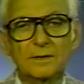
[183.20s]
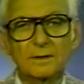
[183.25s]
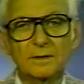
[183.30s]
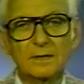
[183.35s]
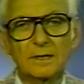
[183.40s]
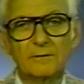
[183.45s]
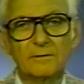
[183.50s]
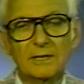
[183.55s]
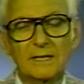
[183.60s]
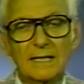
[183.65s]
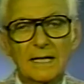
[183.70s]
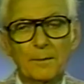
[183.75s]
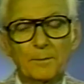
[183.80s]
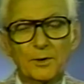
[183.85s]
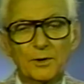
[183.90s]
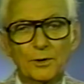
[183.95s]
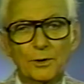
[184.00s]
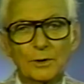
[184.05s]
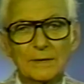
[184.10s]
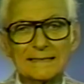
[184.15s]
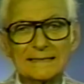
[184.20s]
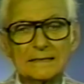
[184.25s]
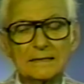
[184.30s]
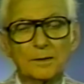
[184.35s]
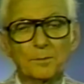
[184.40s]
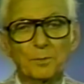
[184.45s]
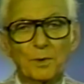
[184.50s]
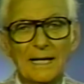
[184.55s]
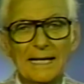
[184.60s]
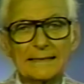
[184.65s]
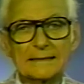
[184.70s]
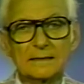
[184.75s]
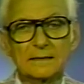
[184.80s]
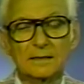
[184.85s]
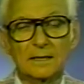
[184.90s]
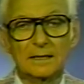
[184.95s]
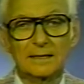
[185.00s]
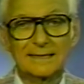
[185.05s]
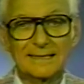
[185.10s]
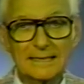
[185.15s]
are given an opportunity to practice
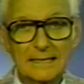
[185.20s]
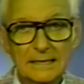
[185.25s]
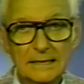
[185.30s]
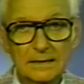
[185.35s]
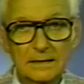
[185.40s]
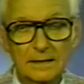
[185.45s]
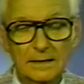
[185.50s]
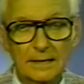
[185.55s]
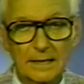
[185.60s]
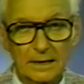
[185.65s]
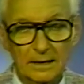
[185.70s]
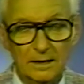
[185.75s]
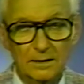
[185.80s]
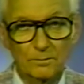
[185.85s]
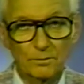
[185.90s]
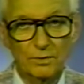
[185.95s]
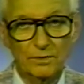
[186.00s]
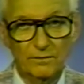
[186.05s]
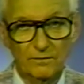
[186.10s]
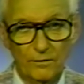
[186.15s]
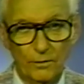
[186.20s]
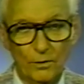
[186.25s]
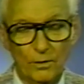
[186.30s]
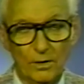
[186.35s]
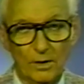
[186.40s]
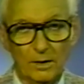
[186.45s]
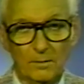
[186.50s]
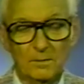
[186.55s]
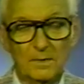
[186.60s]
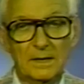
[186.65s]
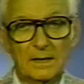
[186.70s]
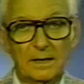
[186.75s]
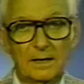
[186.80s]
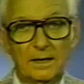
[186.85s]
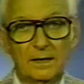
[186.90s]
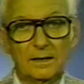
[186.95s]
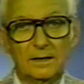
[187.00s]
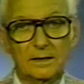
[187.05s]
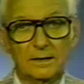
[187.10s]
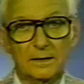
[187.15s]
until they can perform
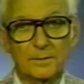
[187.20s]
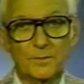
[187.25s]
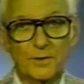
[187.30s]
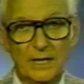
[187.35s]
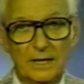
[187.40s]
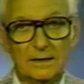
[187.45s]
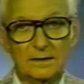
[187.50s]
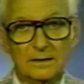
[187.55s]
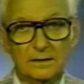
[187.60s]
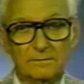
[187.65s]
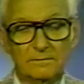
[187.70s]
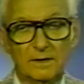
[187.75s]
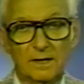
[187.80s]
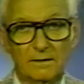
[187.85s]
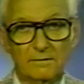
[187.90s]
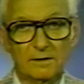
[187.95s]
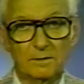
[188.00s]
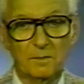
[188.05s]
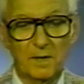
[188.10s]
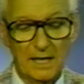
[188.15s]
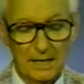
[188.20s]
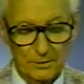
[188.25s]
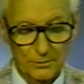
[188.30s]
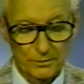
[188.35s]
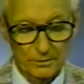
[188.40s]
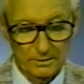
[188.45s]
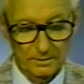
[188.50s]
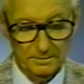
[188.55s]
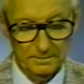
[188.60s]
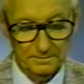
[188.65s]
the objective of the module,